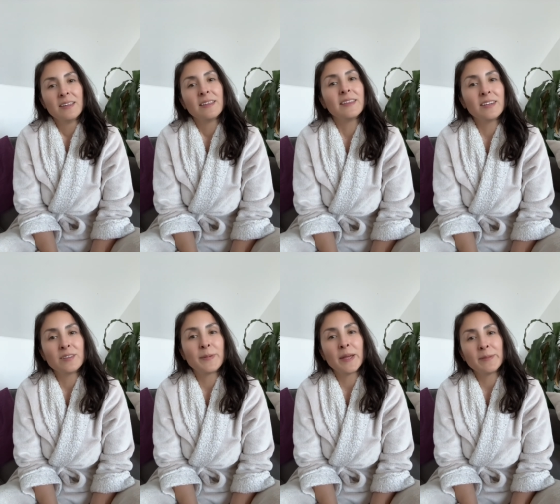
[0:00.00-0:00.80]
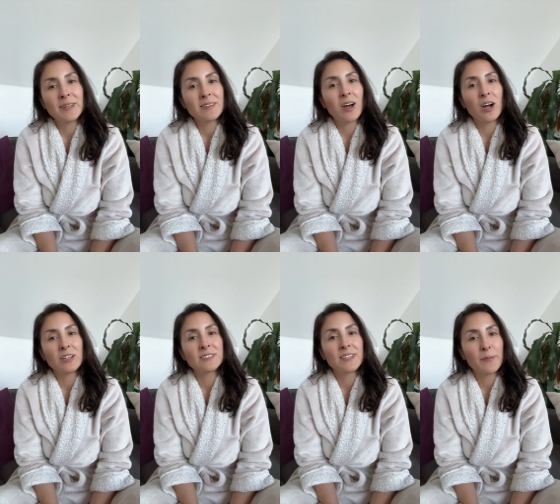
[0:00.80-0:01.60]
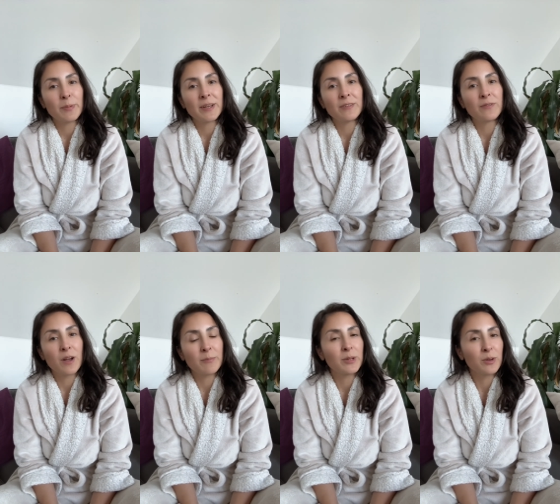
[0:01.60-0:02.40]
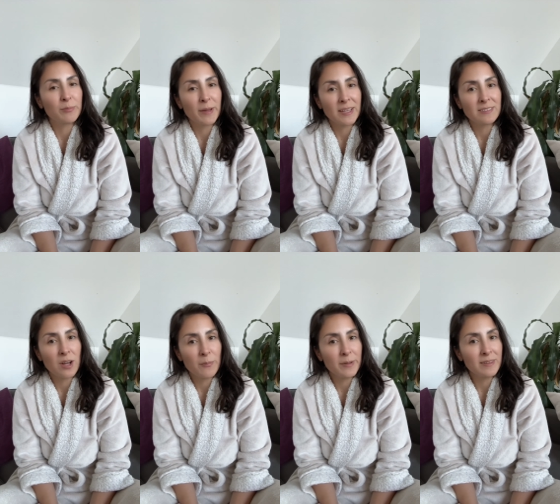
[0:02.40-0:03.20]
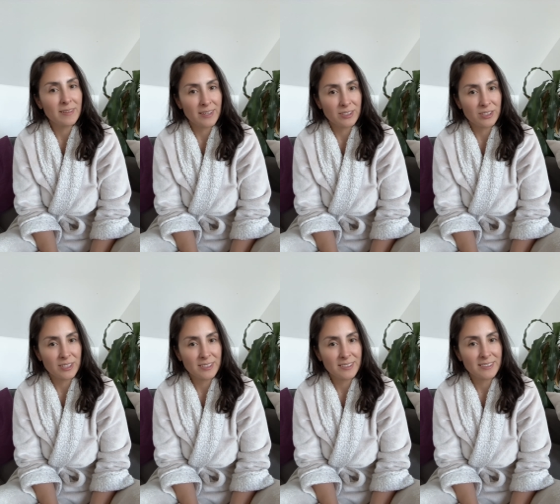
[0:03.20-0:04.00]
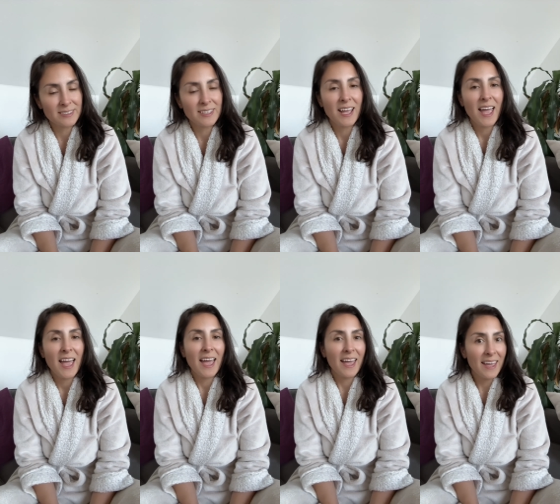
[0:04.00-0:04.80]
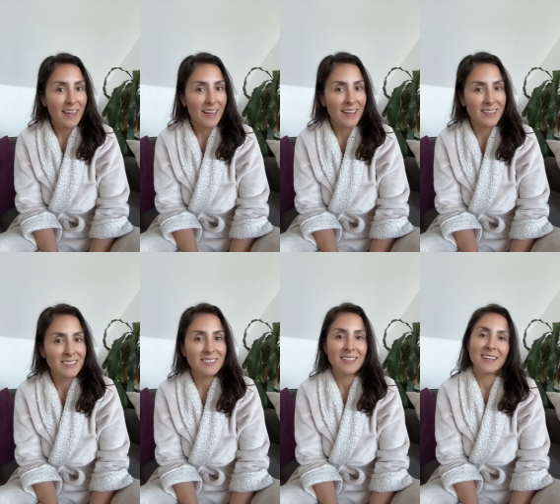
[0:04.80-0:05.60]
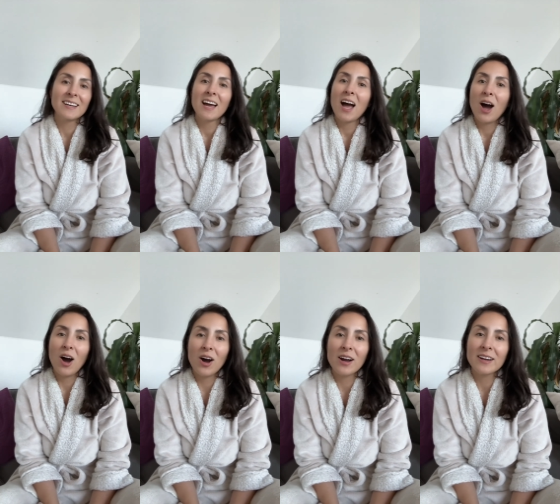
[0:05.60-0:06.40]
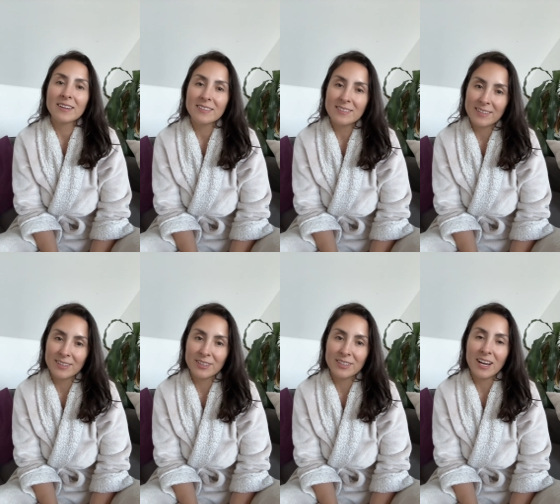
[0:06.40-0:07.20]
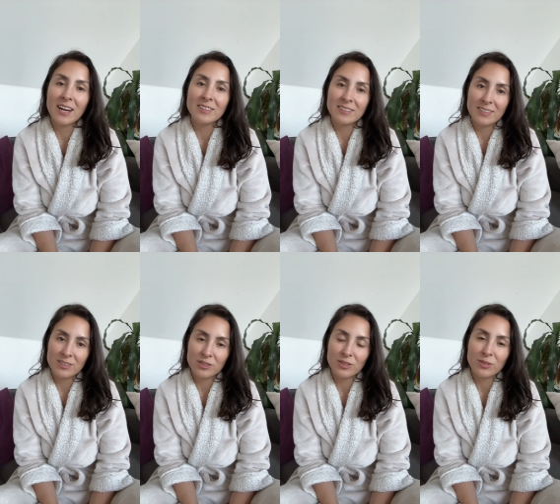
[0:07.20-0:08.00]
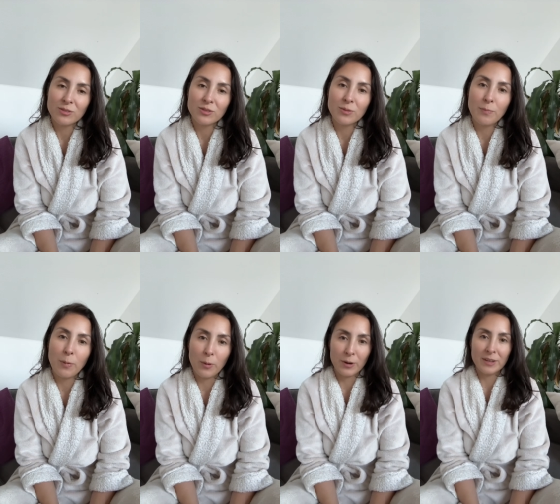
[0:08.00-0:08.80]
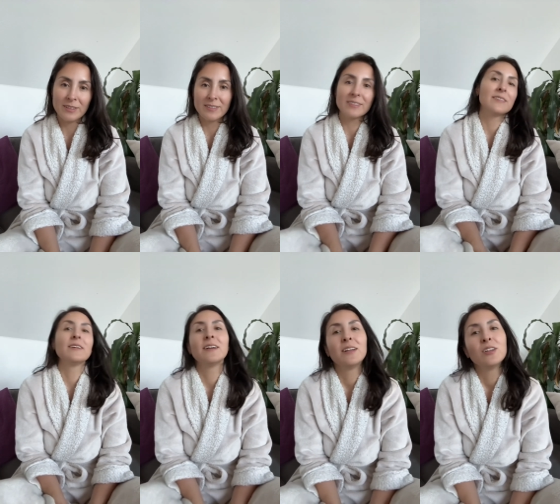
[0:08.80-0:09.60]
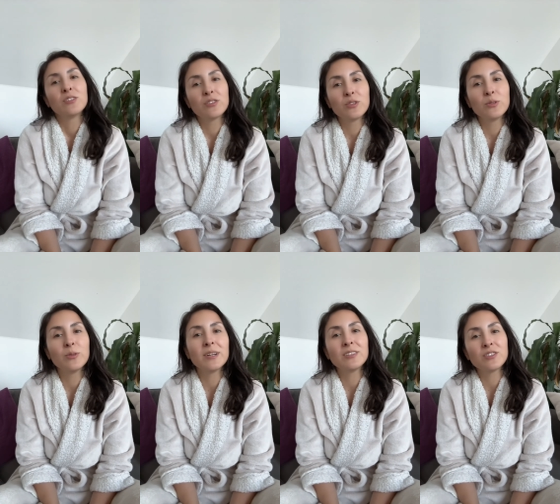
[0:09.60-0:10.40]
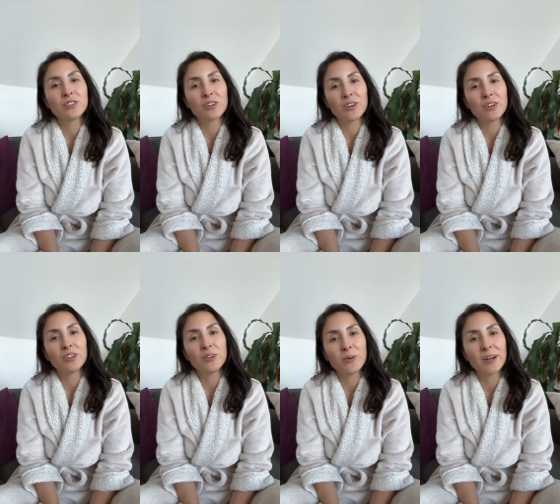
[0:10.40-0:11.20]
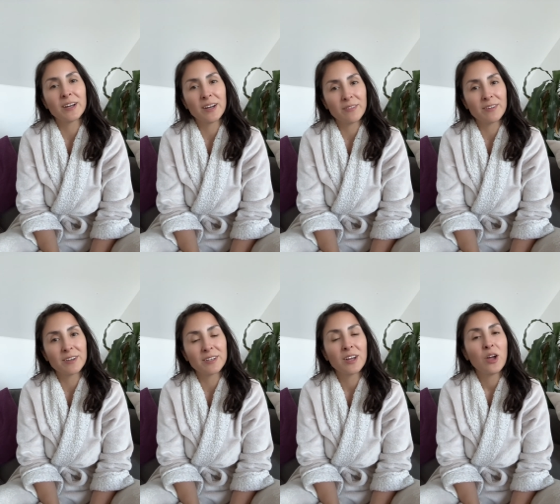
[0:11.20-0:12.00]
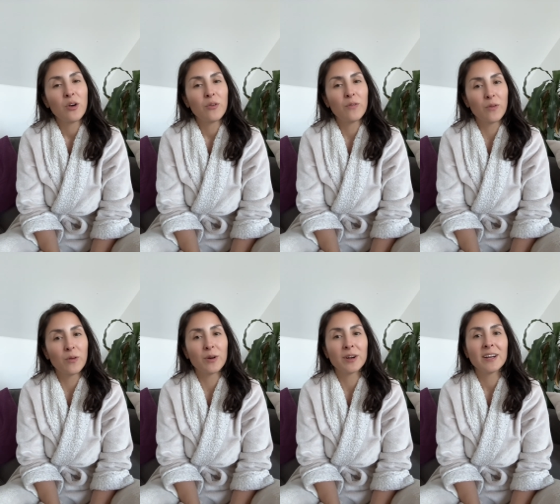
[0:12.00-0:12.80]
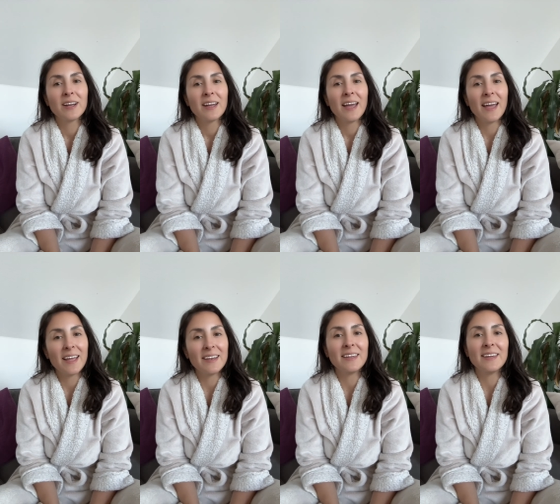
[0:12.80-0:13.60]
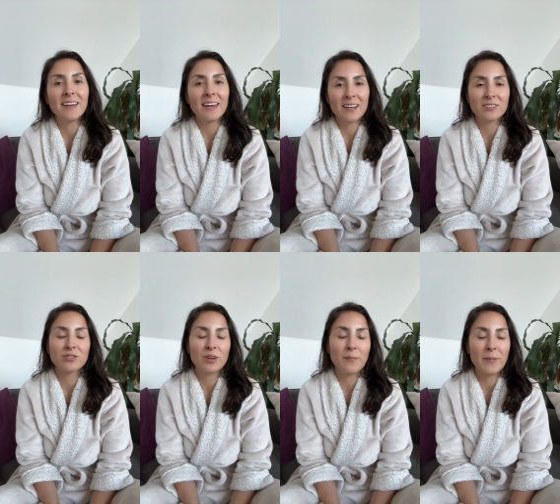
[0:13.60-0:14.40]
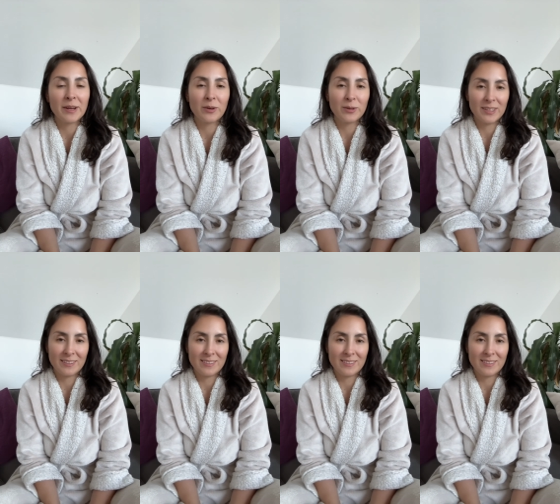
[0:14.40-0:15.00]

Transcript: These payments are separate from your base compensation and are considered additional support to ensure you are covered for any extra medical needs.